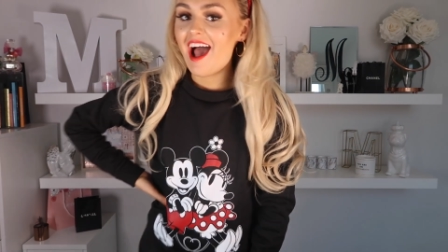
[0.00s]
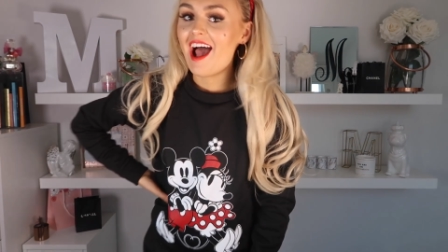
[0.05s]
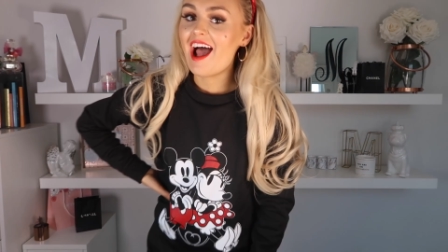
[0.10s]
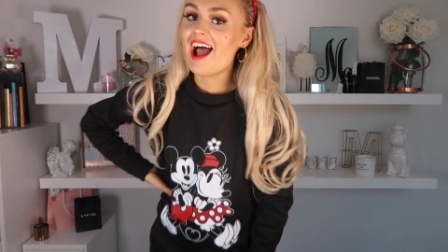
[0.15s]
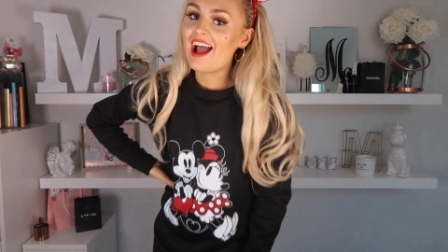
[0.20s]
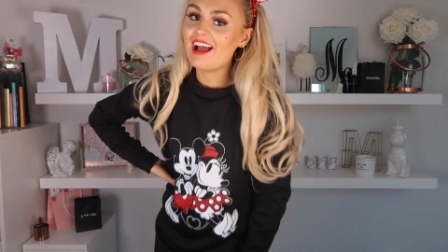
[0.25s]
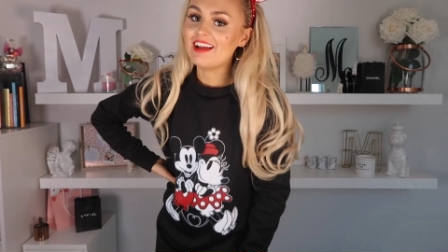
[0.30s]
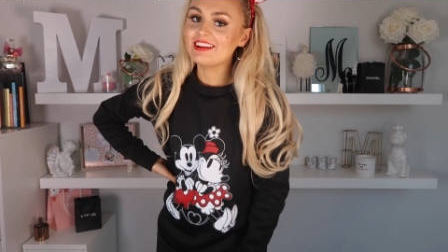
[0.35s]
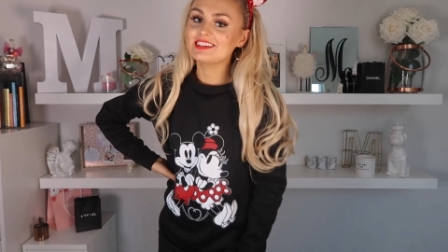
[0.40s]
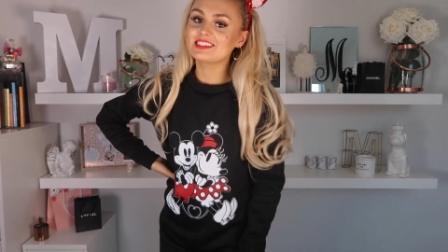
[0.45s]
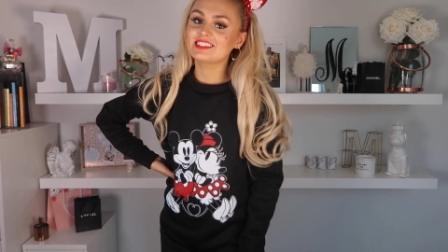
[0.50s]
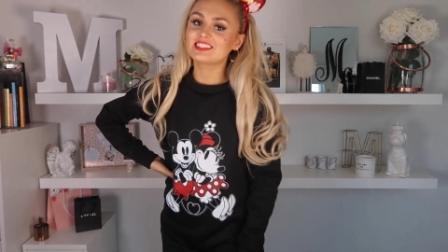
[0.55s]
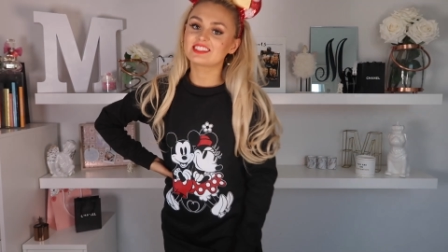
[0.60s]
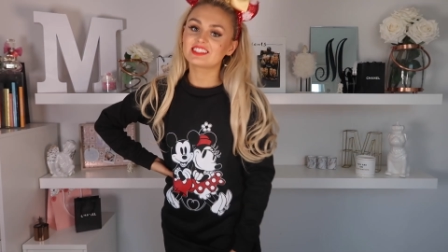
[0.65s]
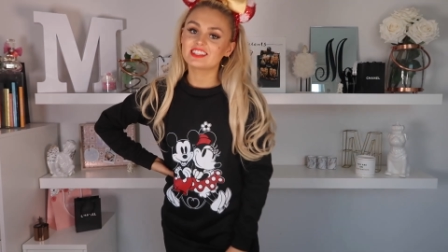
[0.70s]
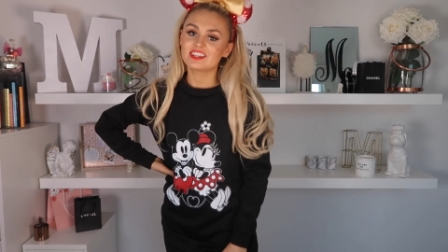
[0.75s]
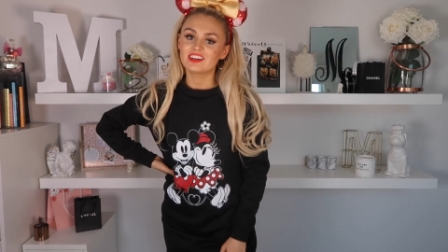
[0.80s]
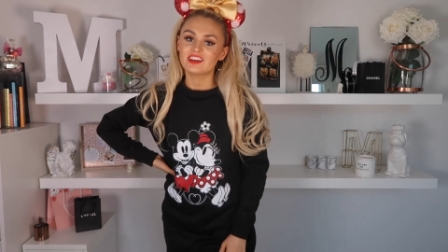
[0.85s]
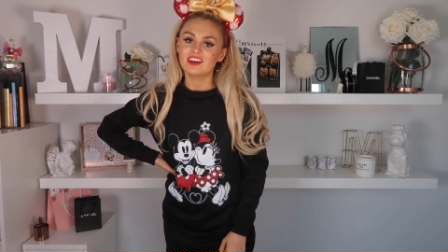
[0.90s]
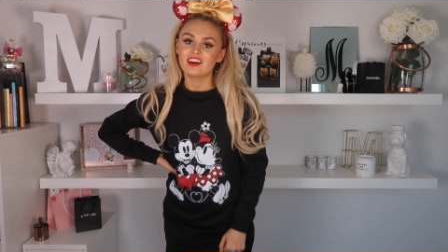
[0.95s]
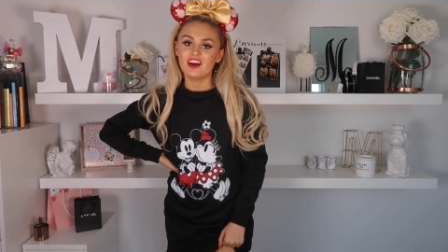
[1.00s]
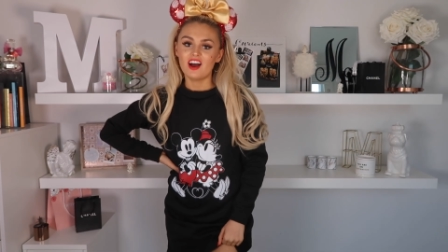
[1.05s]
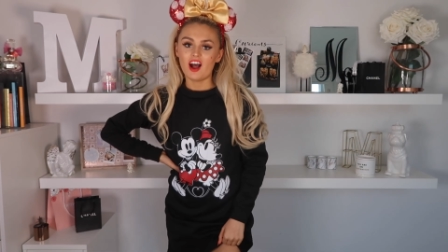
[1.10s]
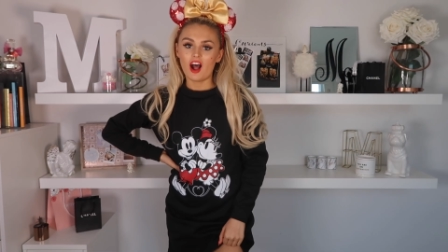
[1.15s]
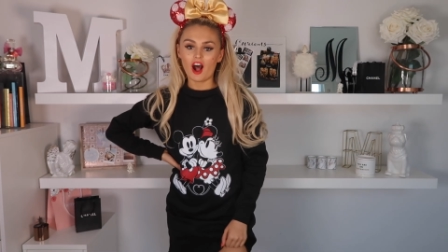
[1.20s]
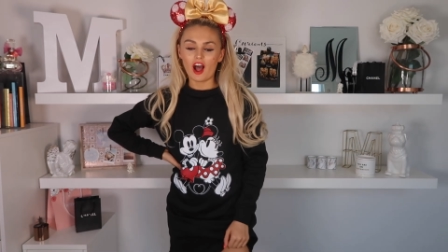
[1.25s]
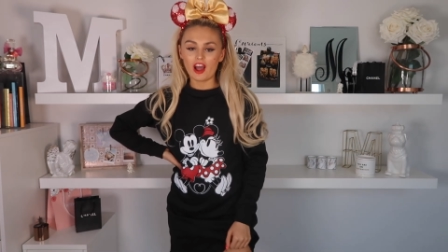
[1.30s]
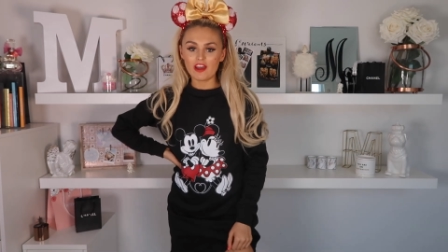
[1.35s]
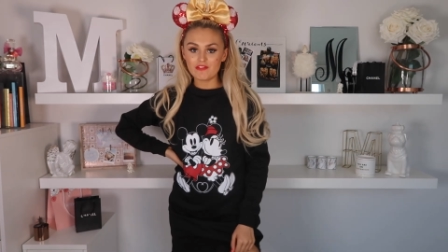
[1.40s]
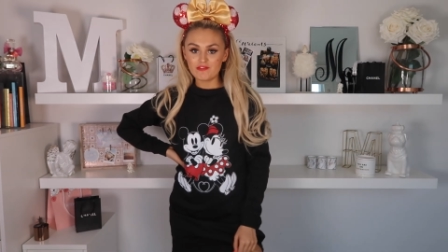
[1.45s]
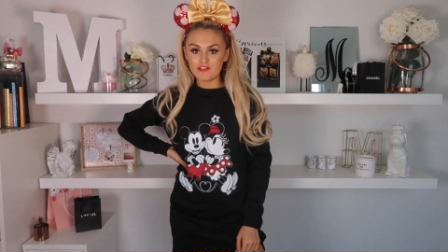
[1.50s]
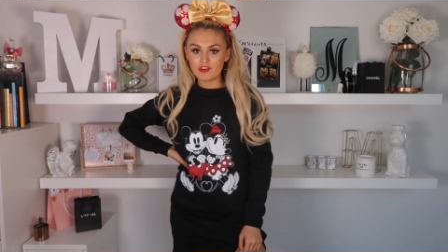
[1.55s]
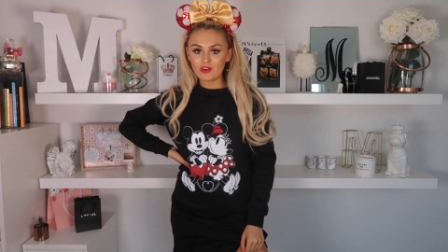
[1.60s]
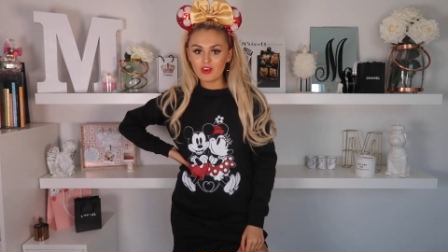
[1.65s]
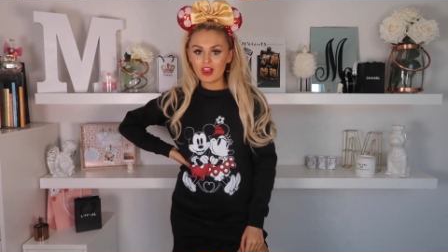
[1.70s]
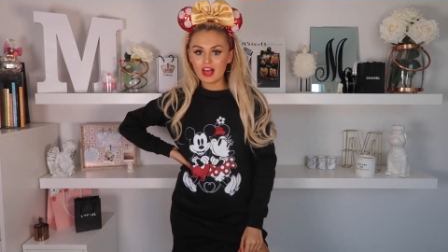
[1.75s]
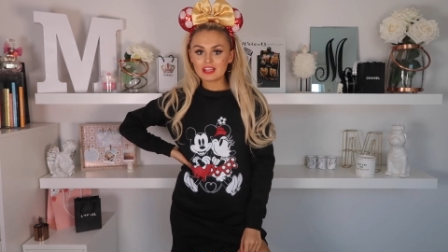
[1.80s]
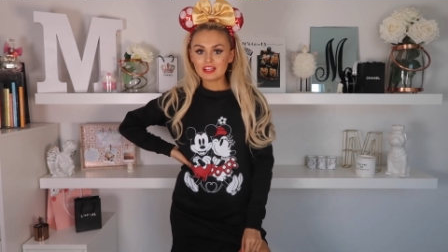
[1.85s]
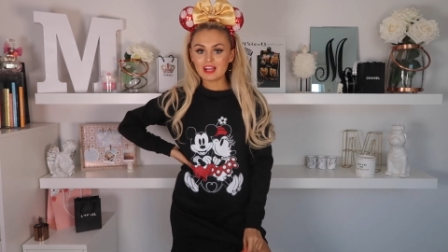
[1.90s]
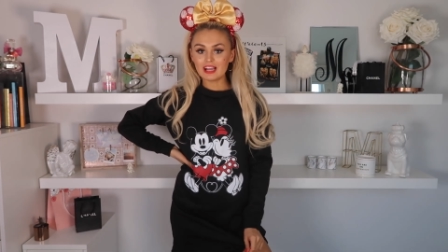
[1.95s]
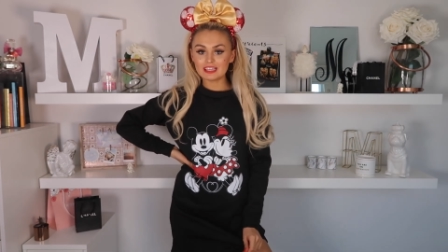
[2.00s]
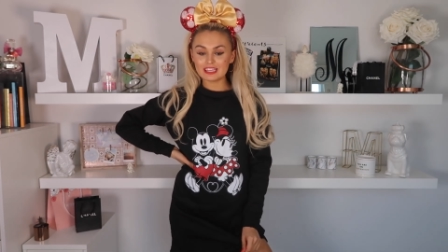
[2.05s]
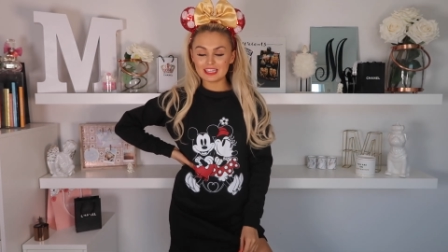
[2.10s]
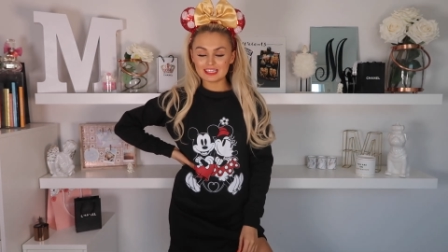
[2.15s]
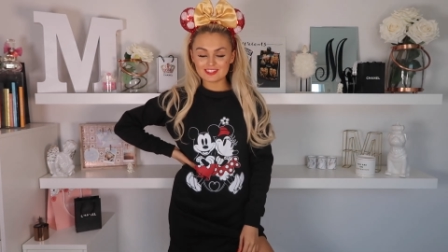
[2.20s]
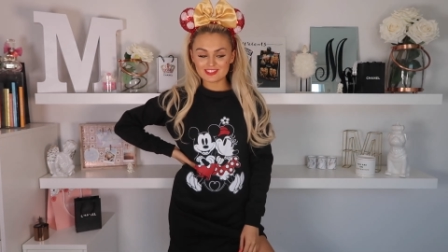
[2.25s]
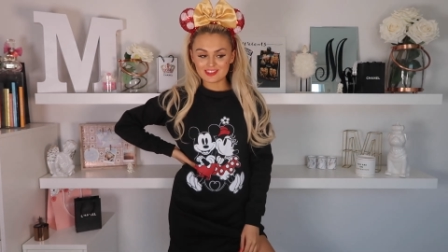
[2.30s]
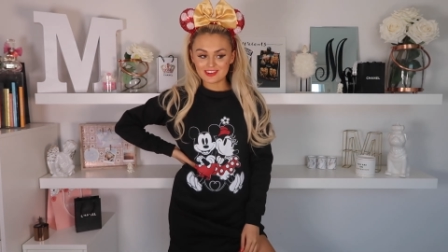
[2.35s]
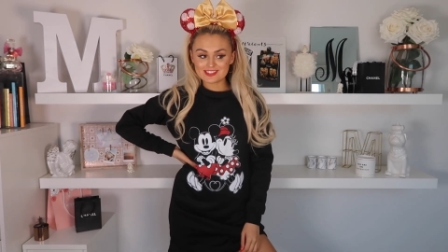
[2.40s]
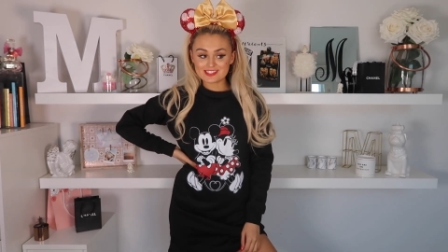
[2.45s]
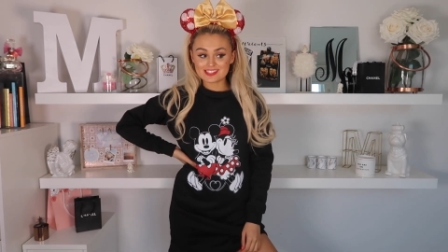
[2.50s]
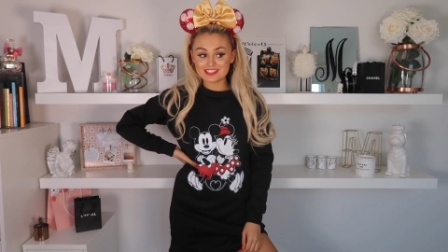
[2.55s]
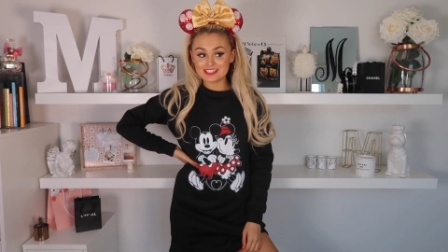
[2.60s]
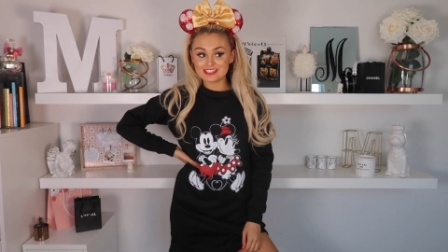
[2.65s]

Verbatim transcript: and I feel like I need to go to